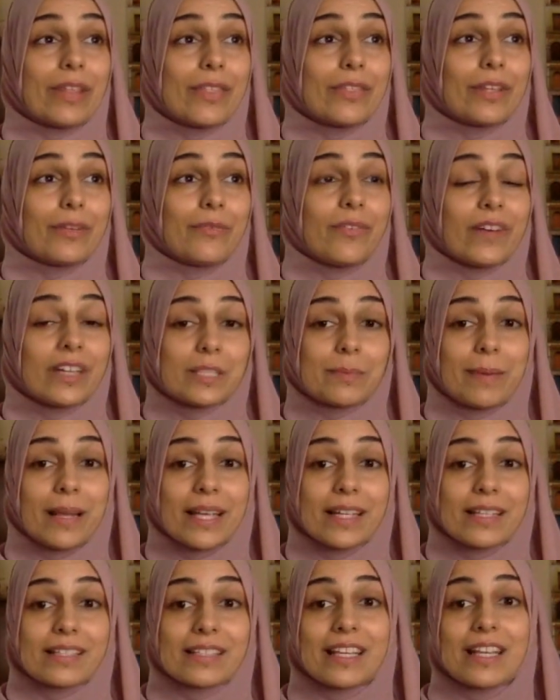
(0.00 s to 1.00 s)
the first
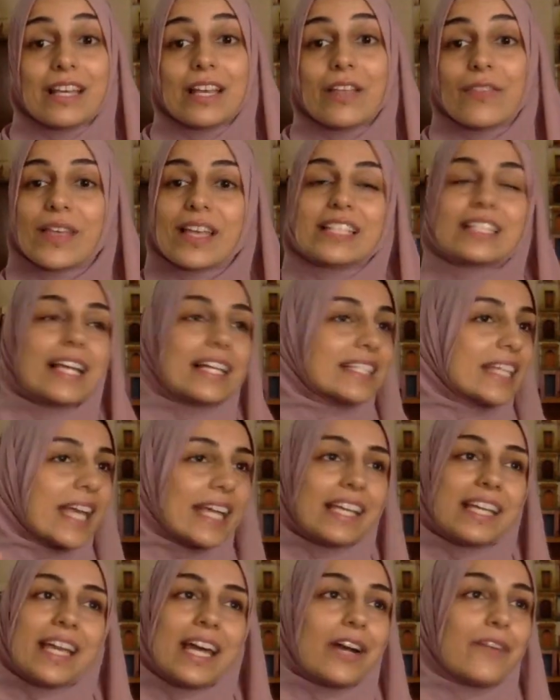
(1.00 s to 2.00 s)
place. Things like
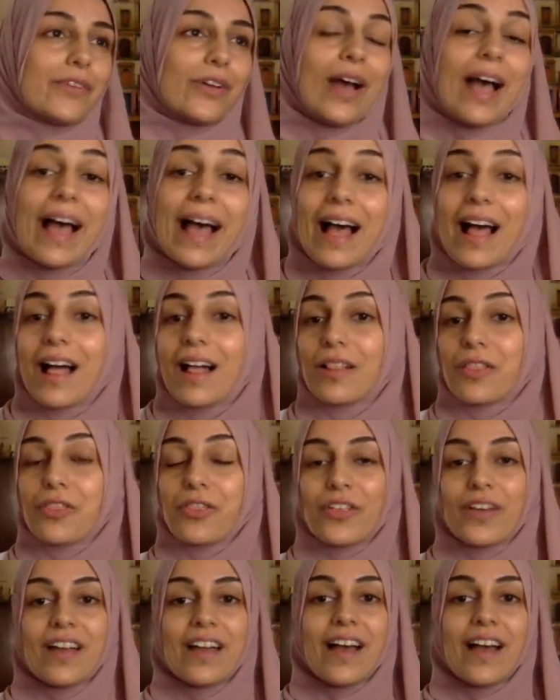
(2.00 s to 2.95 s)
taking care of your health,